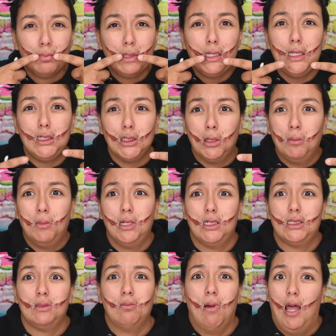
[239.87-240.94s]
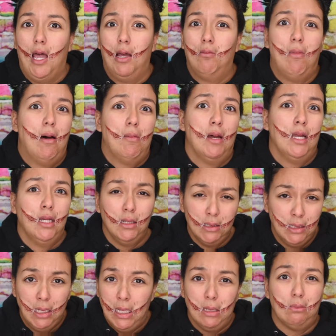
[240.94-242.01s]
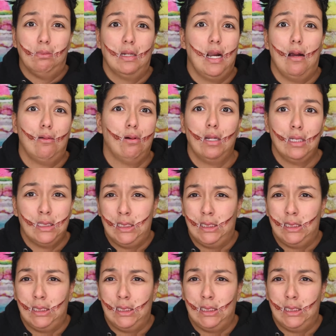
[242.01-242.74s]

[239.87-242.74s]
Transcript: He told me to smile, Mama. But I wouldn't